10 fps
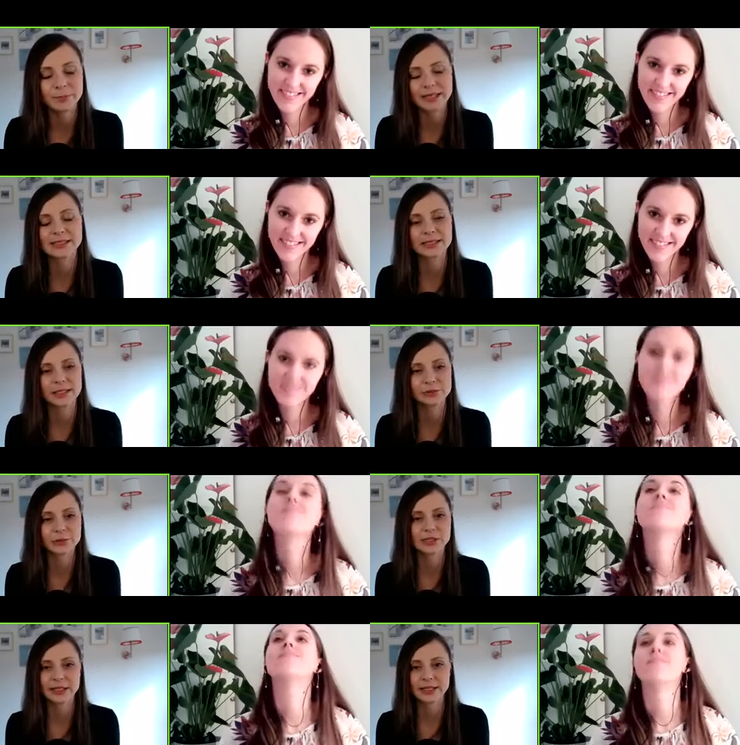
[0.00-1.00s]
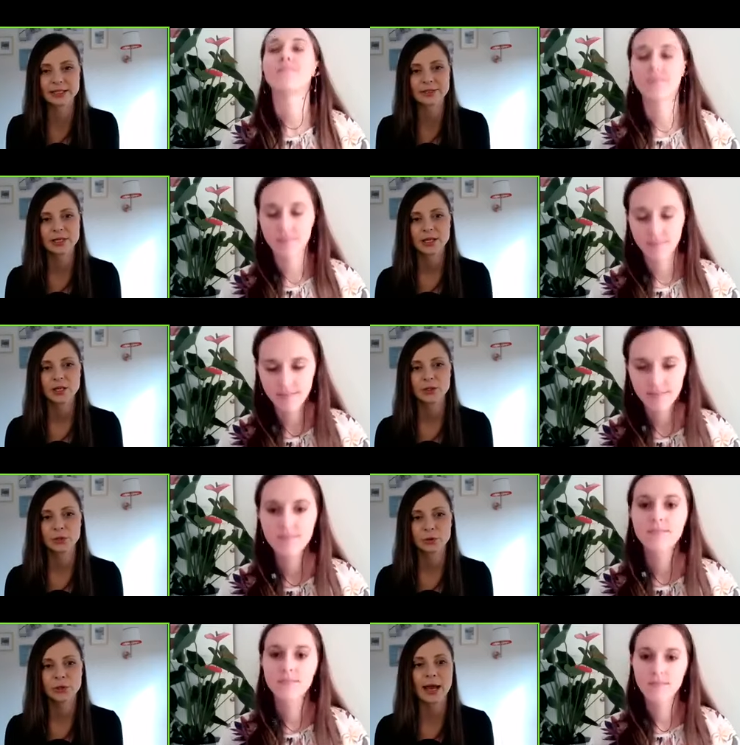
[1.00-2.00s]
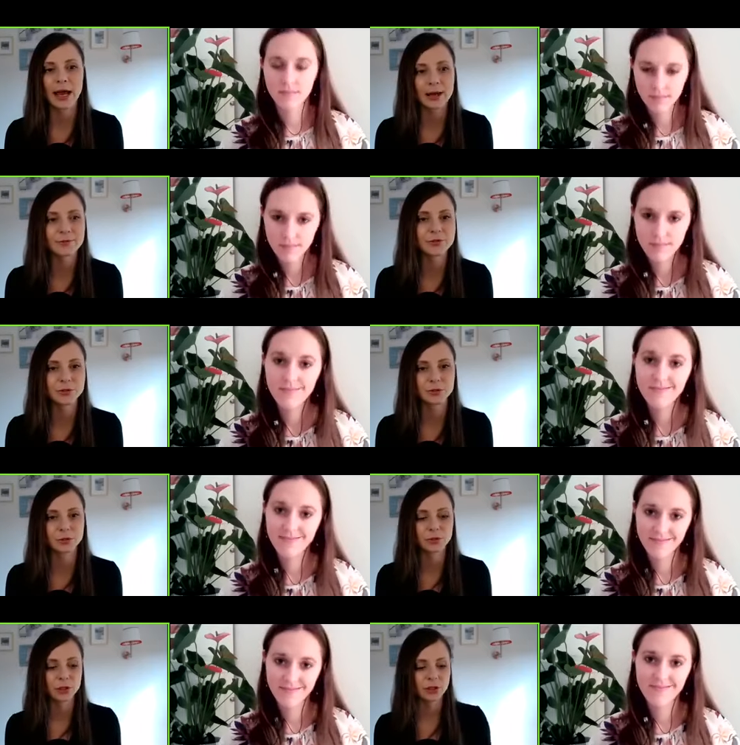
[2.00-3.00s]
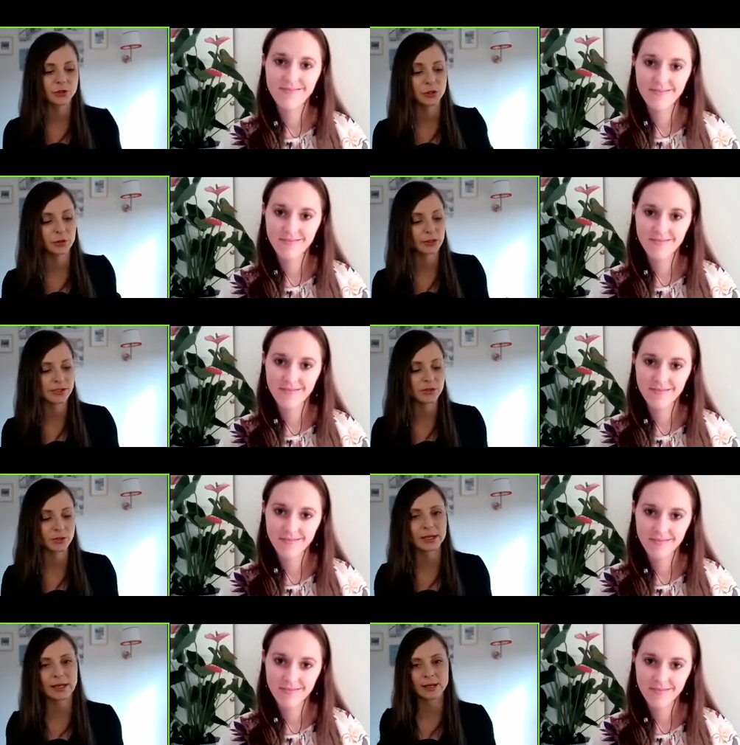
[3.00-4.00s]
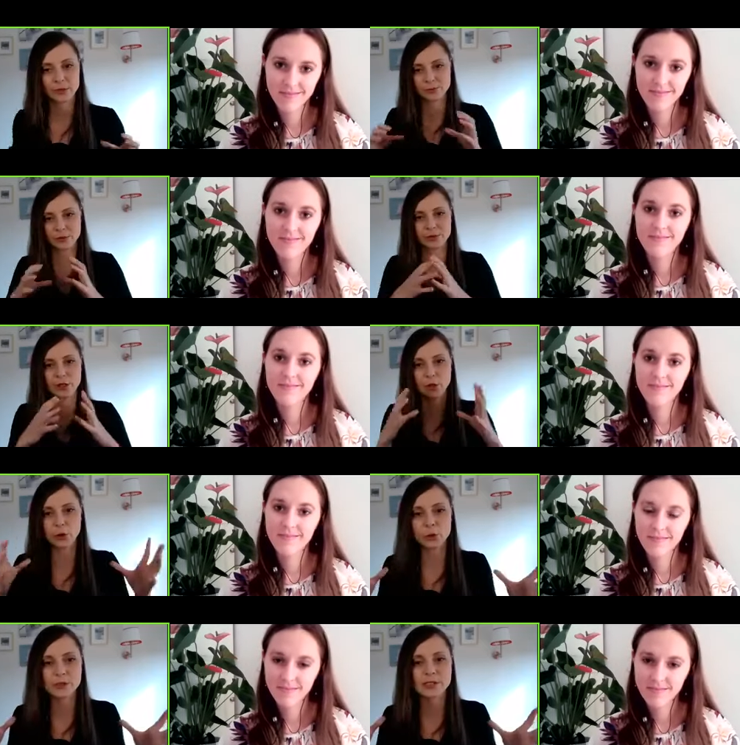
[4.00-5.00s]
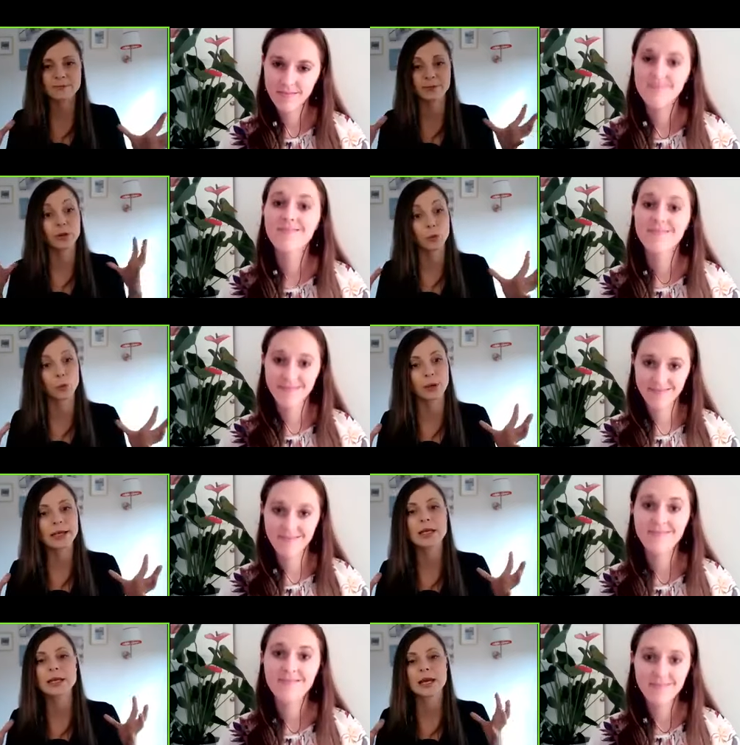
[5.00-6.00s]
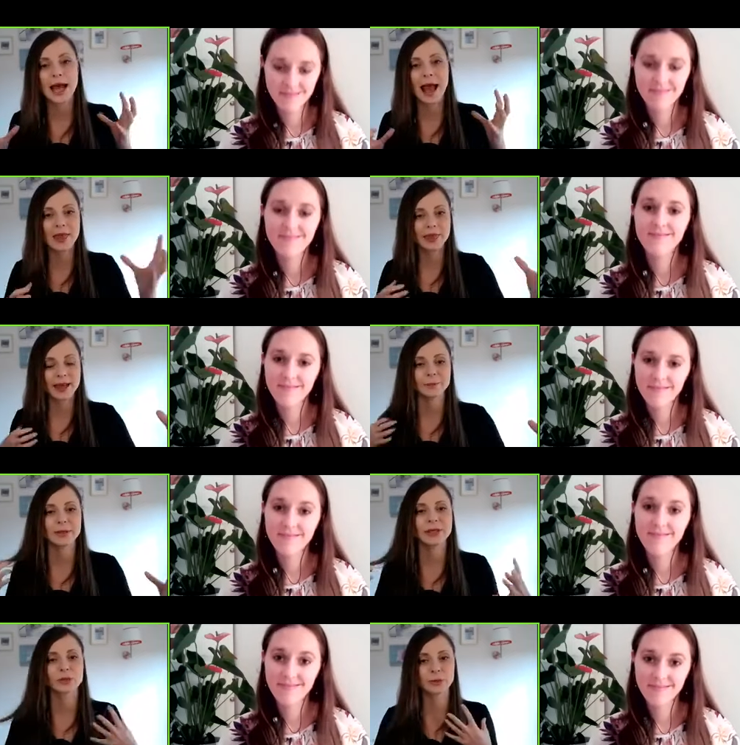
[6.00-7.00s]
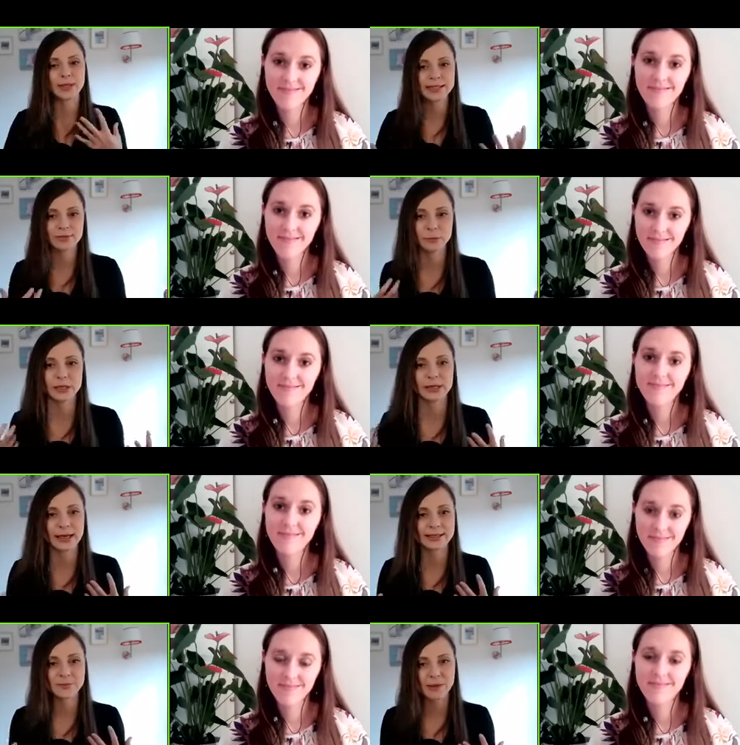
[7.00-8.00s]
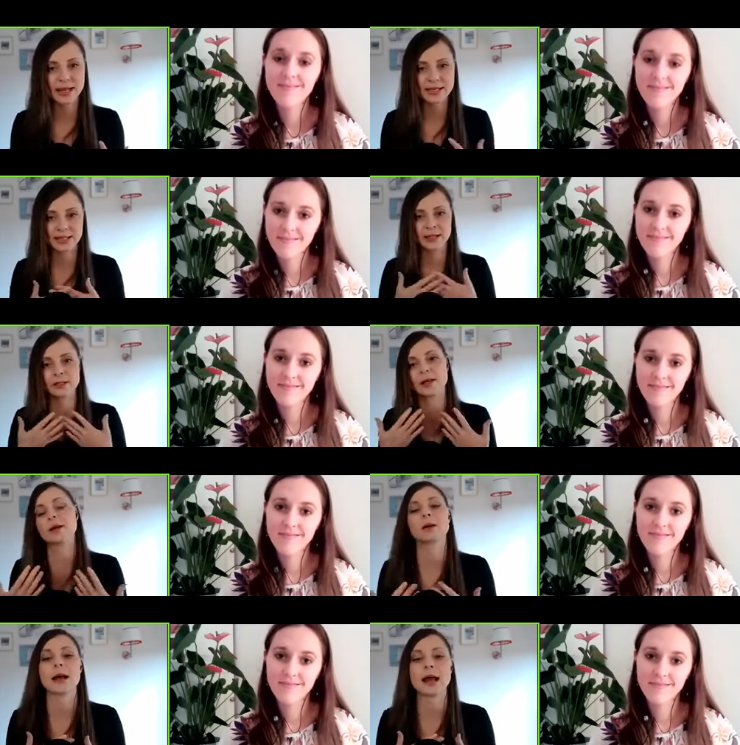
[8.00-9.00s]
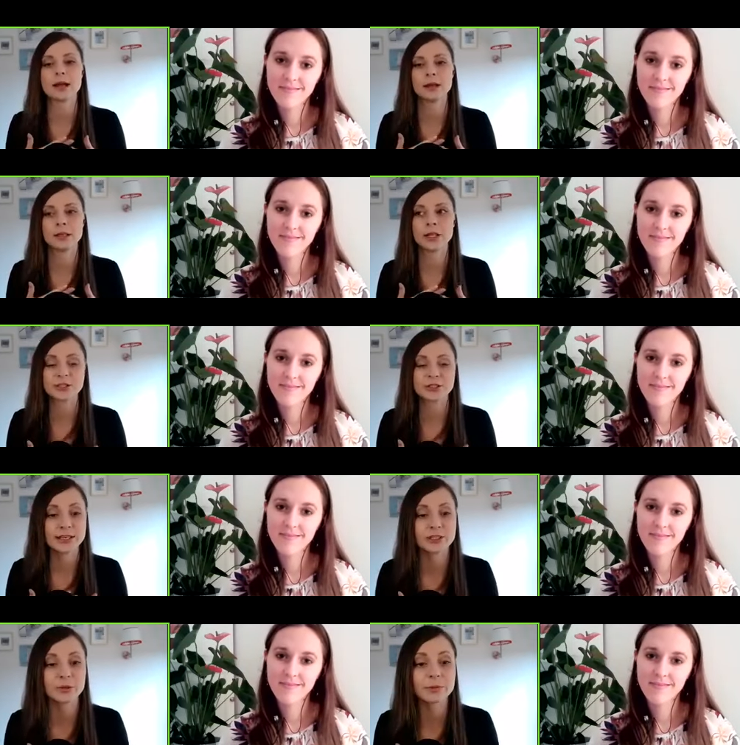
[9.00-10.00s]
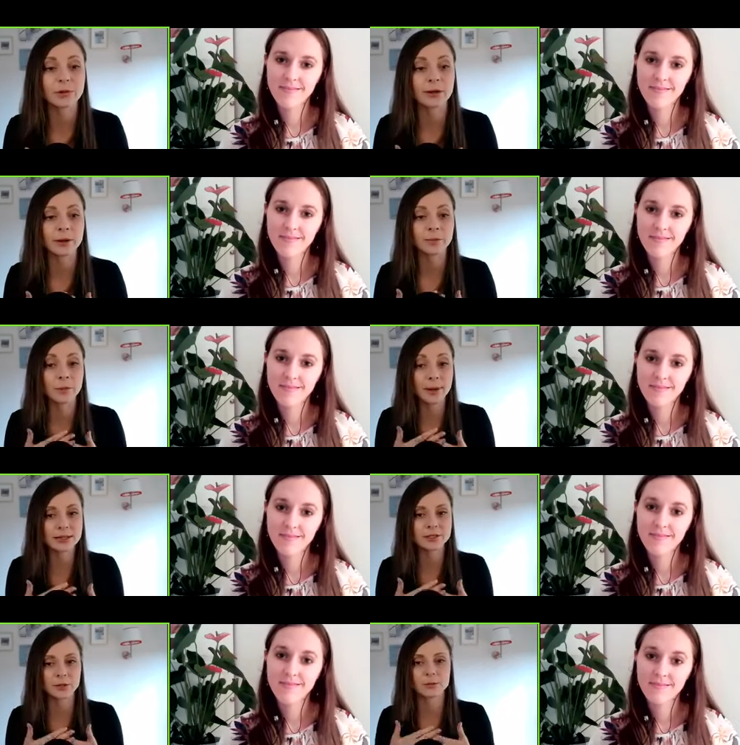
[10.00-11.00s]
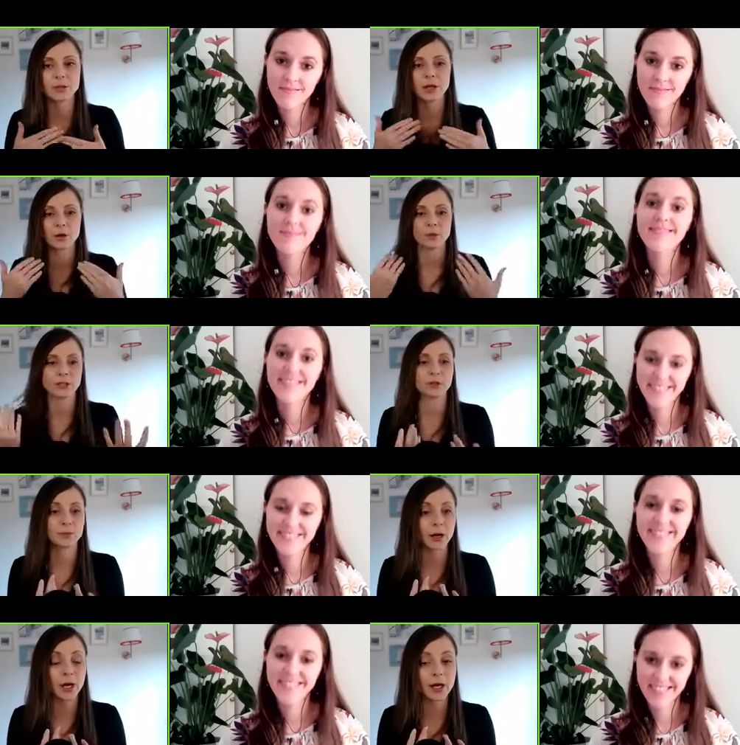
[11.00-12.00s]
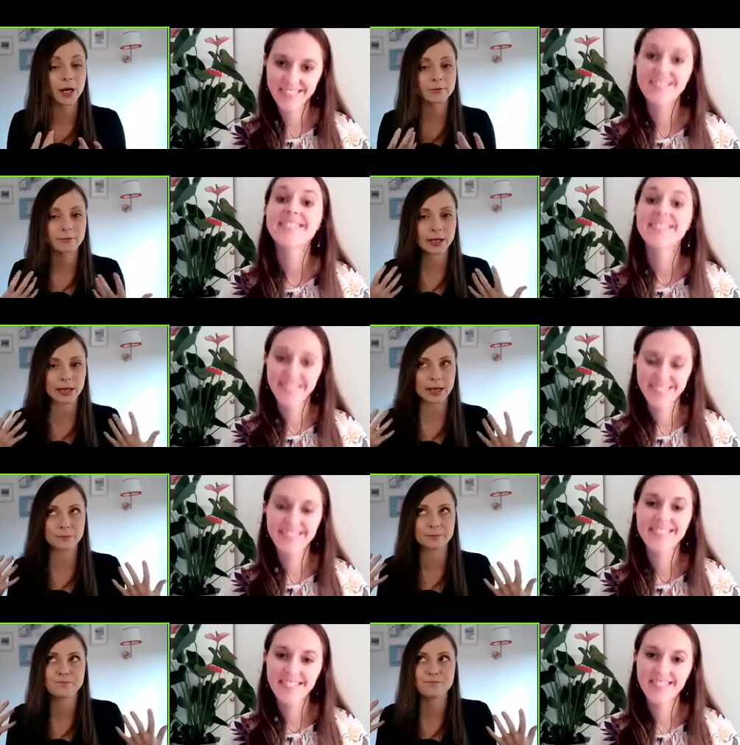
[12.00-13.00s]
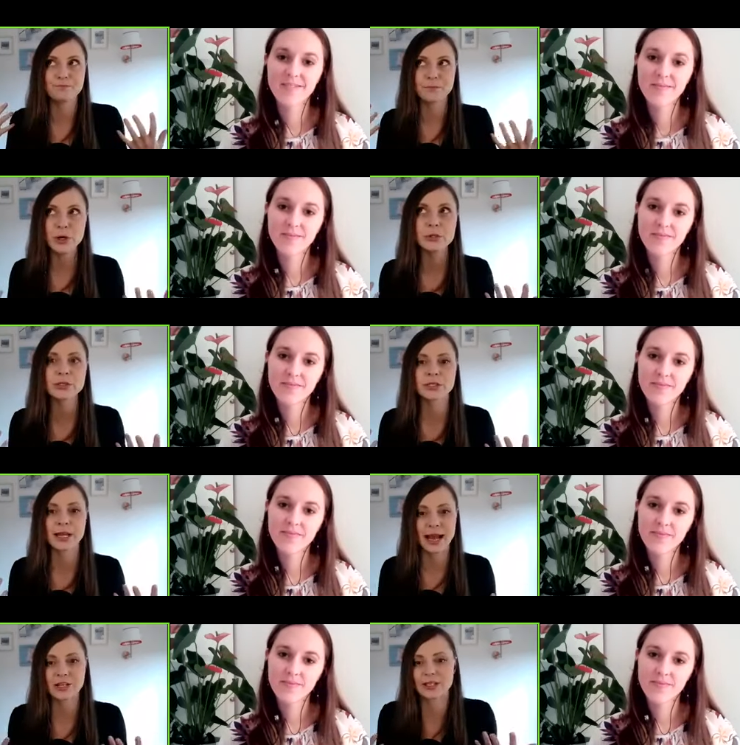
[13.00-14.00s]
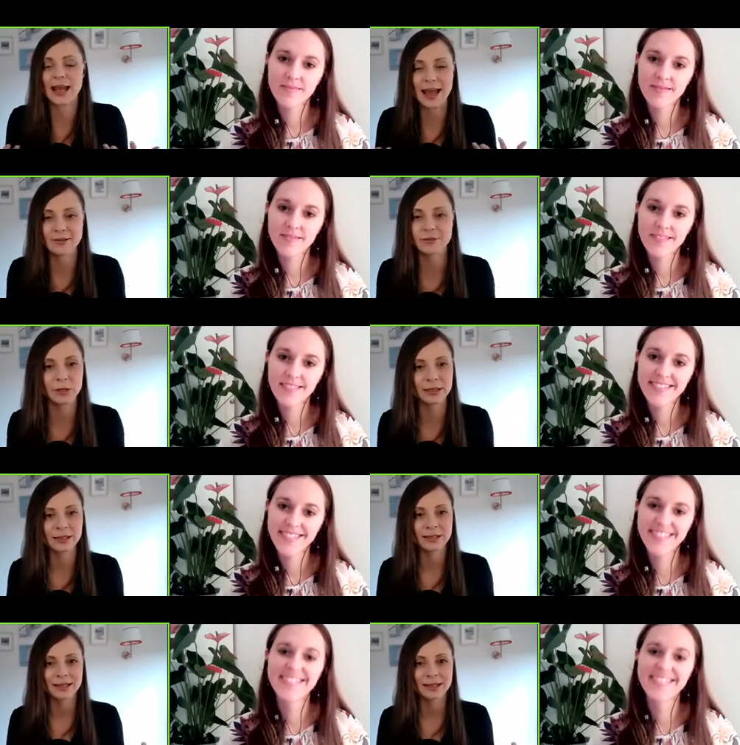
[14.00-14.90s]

Speaker 1: basically to say that you don't have to do it this way, like you can put the goals for the week and then be creative within that space. And uh, in our stage three program, Momentum, which you're part of, uh, most actually everyone